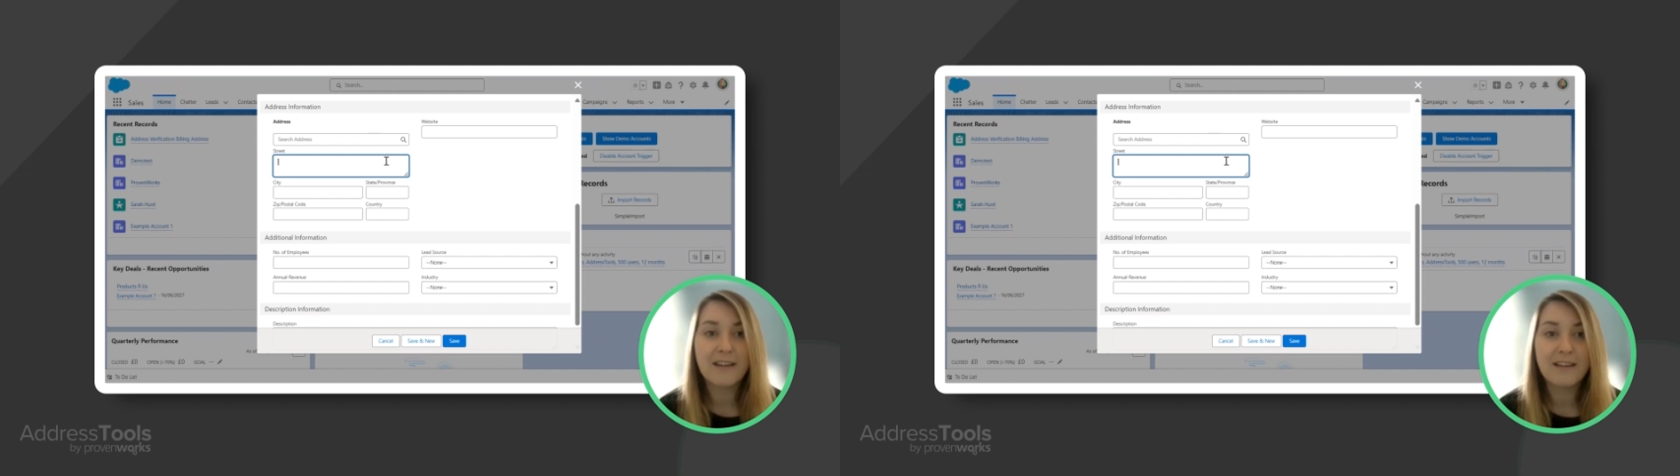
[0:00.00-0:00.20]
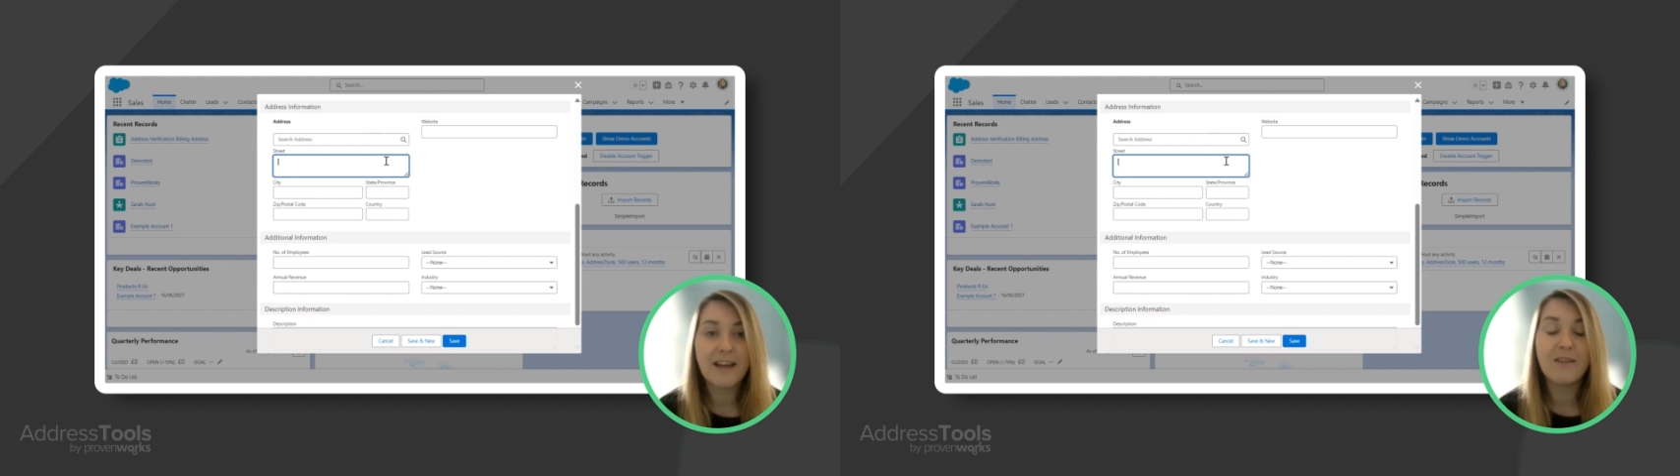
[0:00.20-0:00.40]

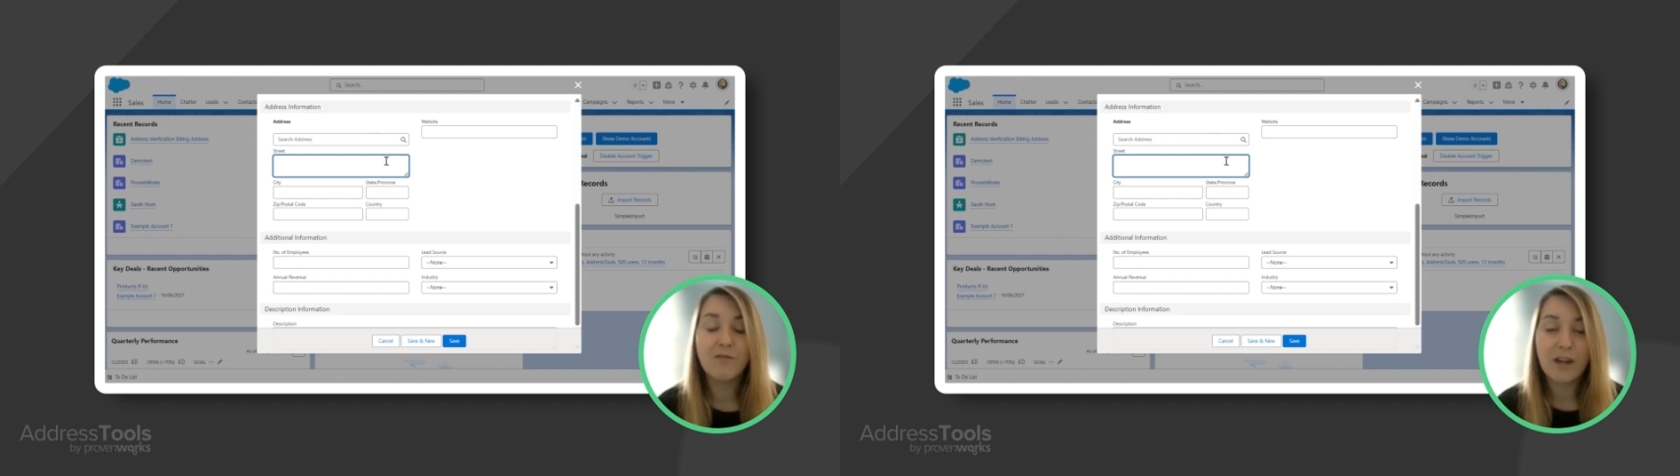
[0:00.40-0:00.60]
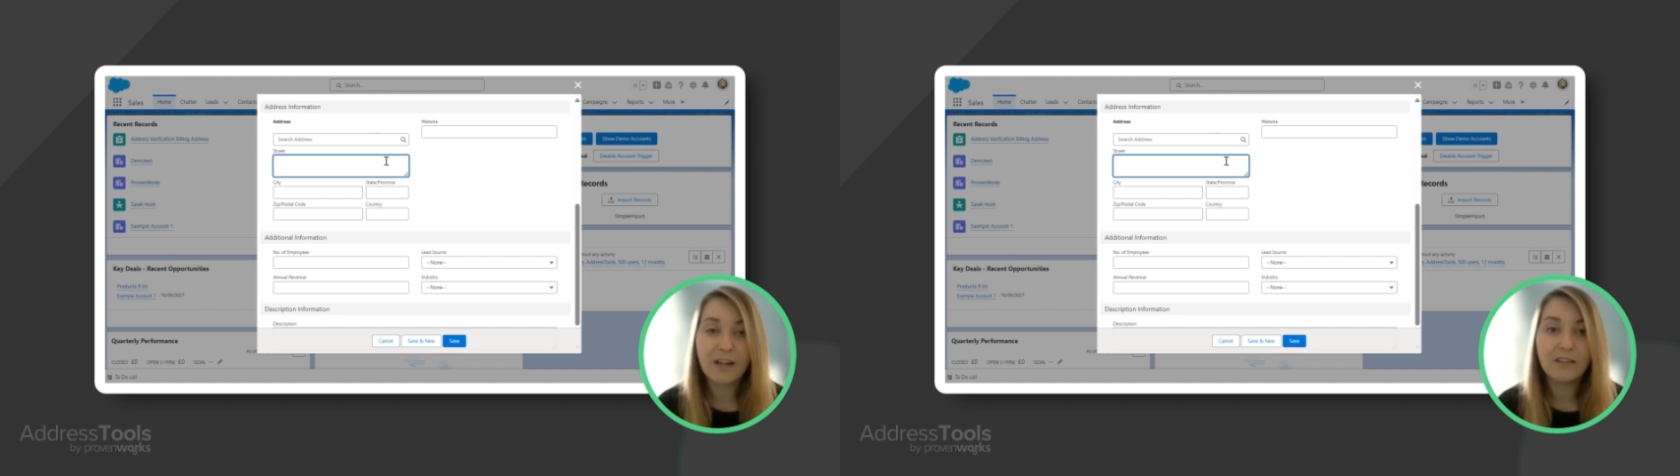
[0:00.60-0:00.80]
is a
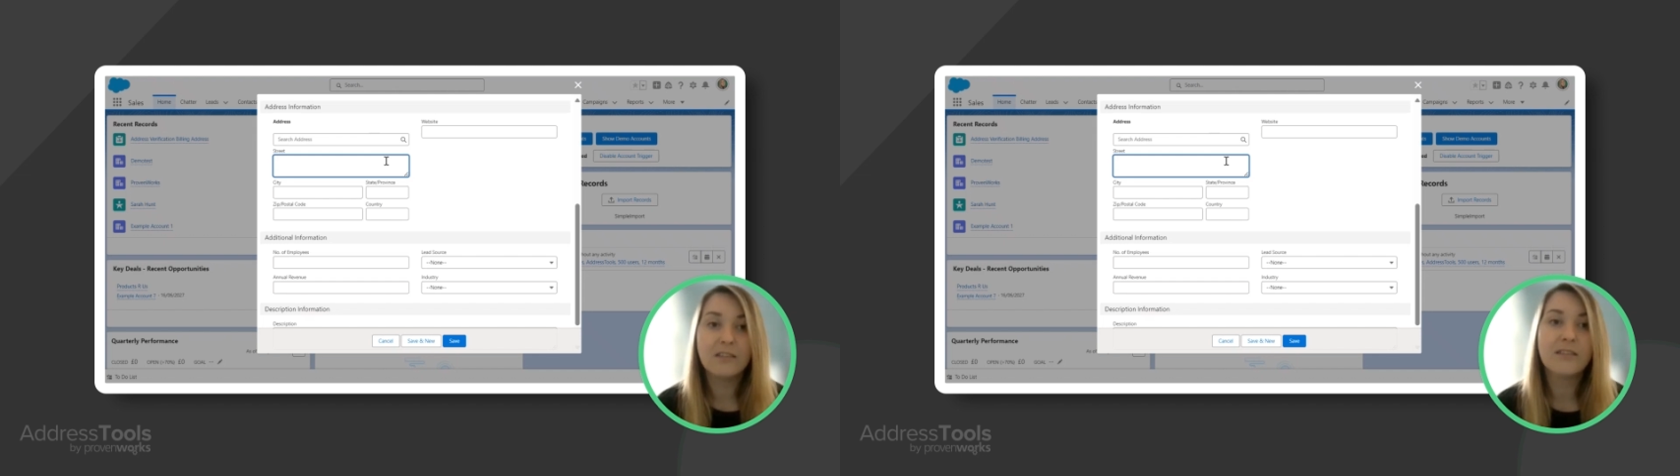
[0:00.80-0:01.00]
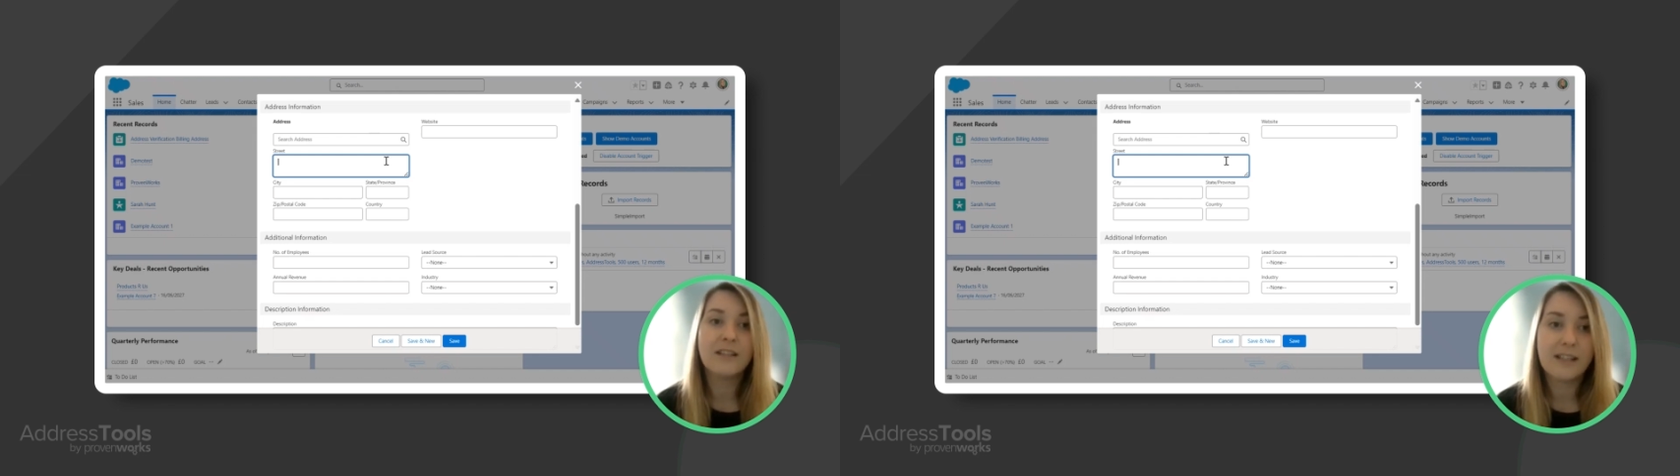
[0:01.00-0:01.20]

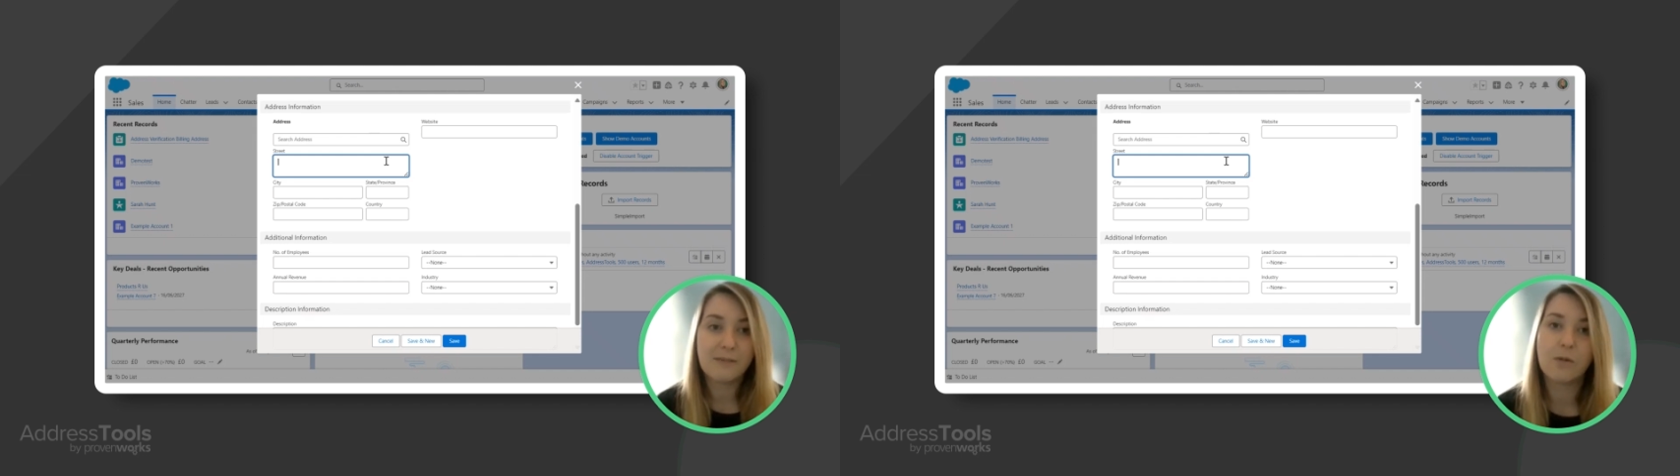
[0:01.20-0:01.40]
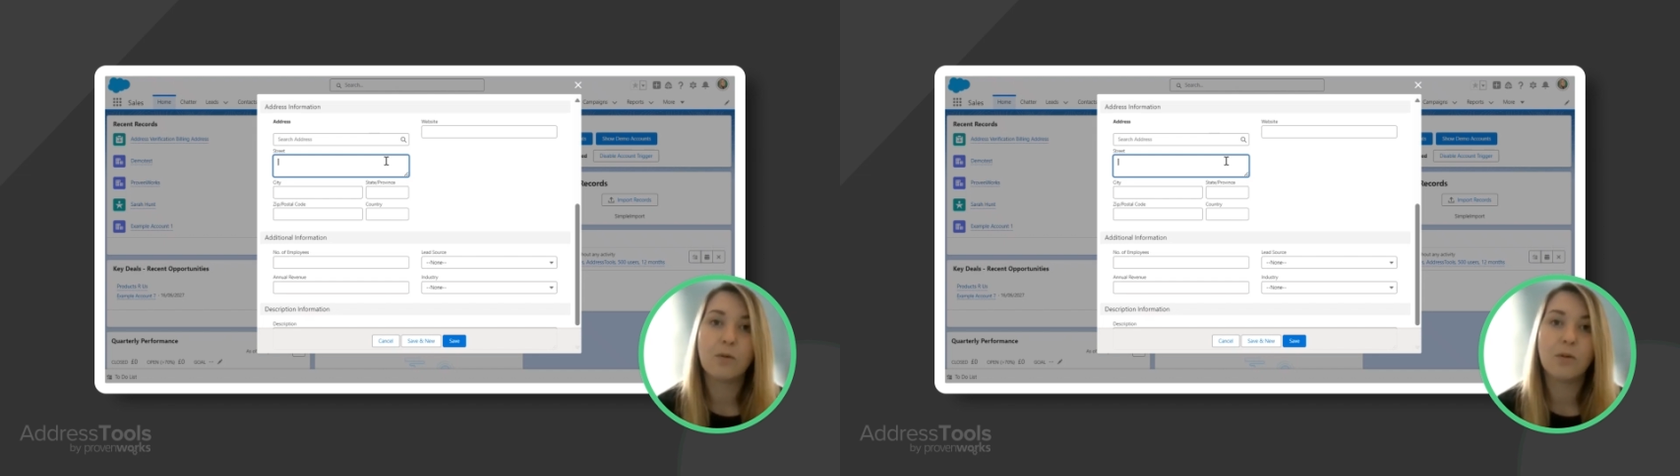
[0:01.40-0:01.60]
real
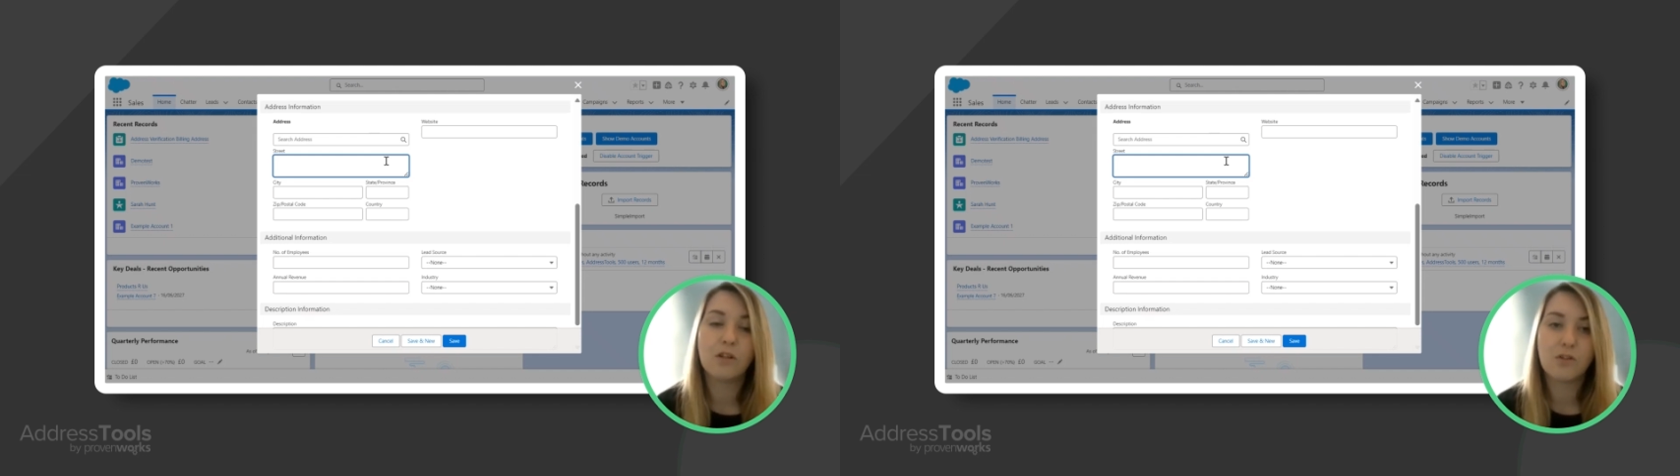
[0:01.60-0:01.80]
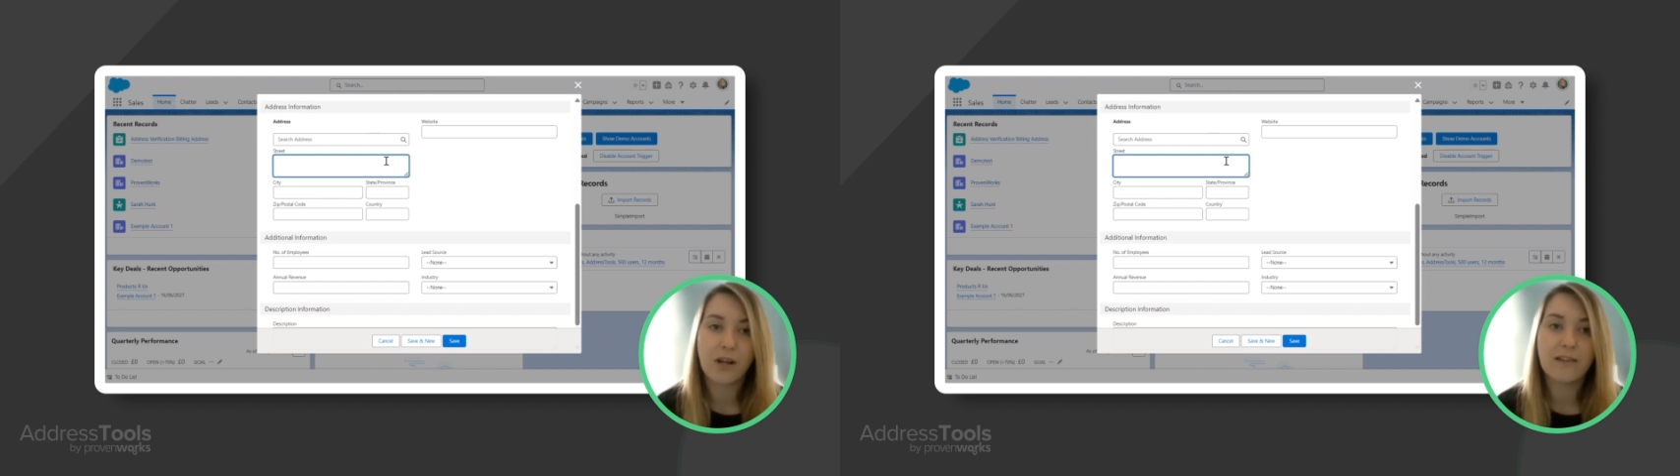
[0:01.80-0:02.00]

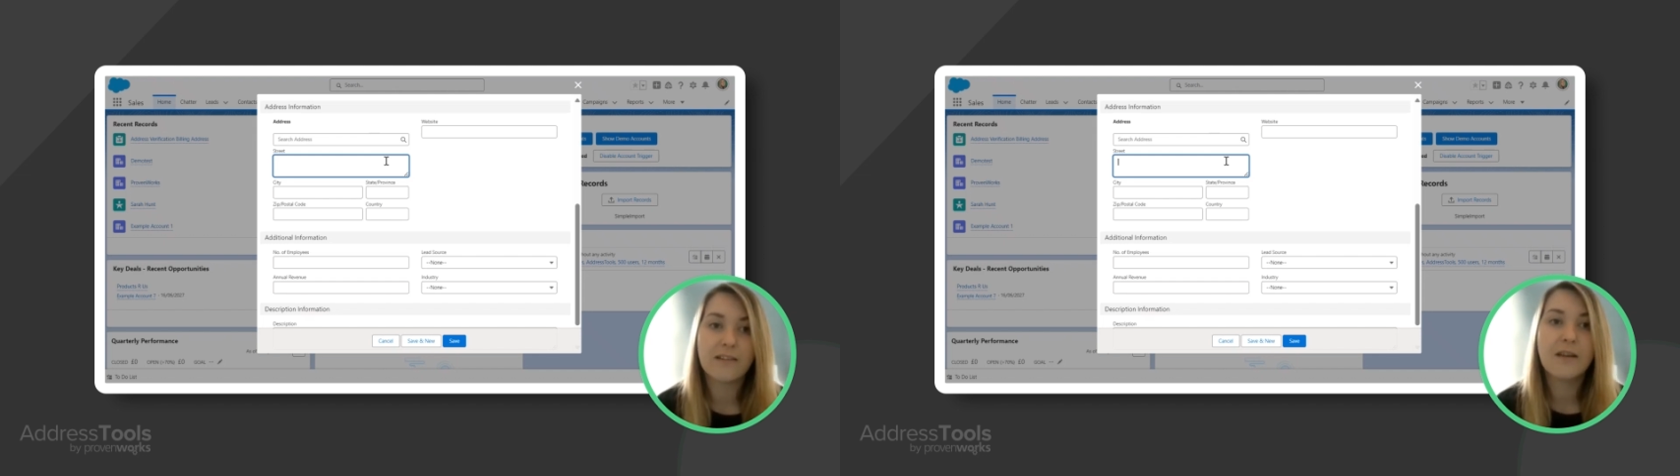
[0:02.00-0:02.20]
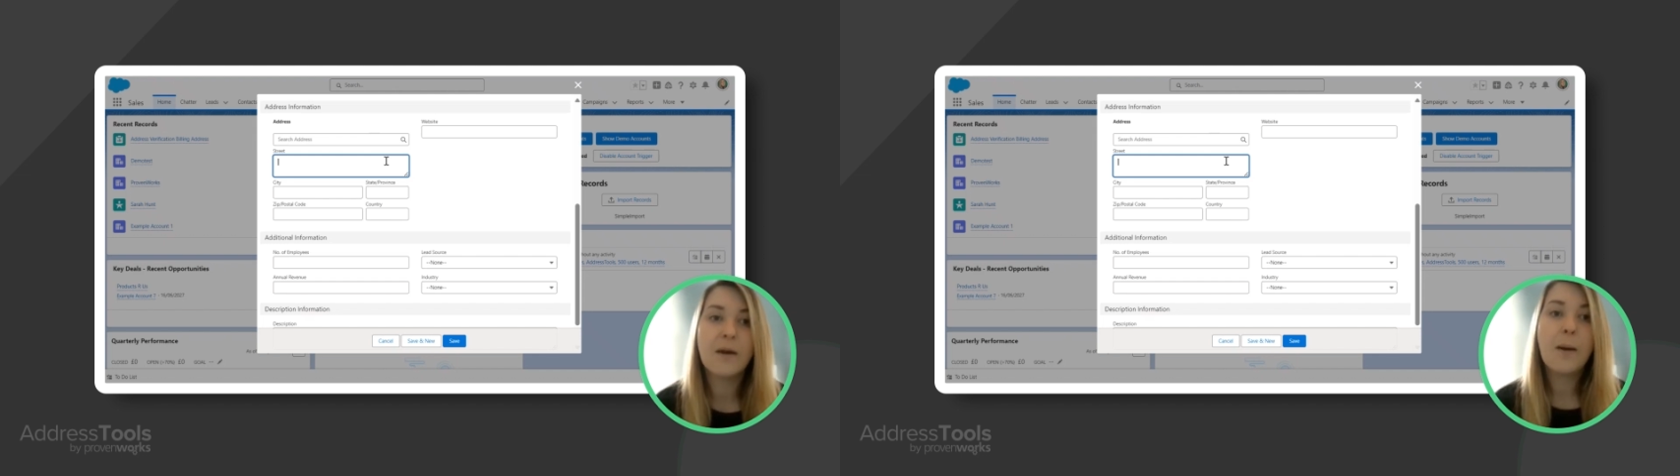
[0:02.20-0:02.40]
deliverable
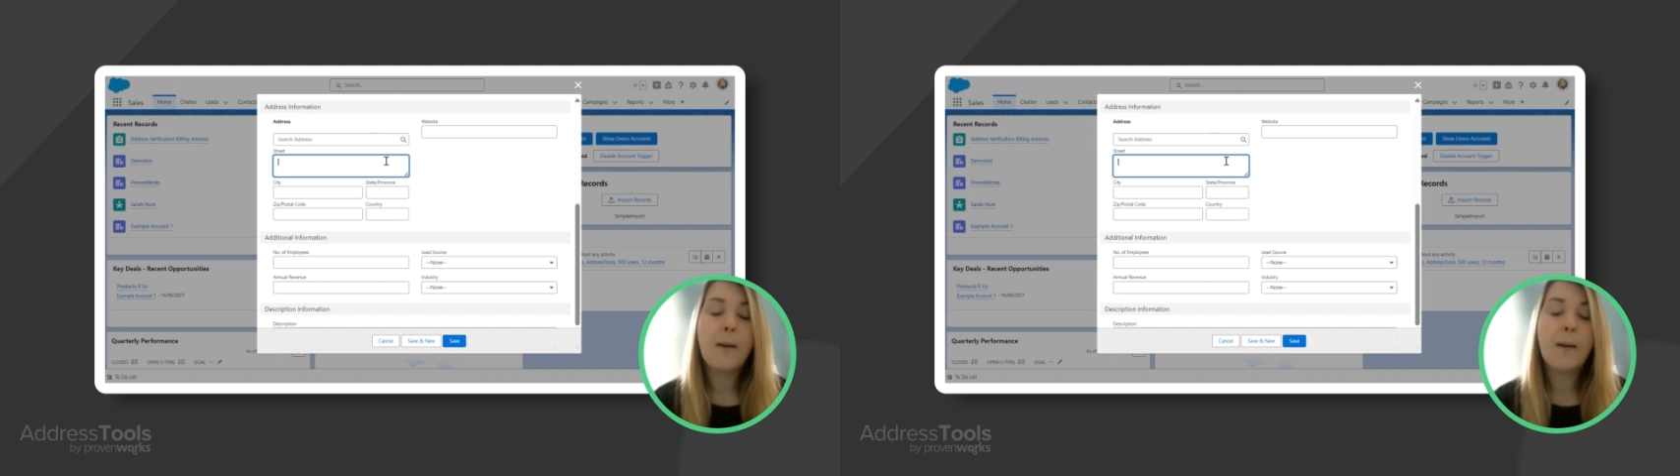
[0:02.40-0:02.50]
address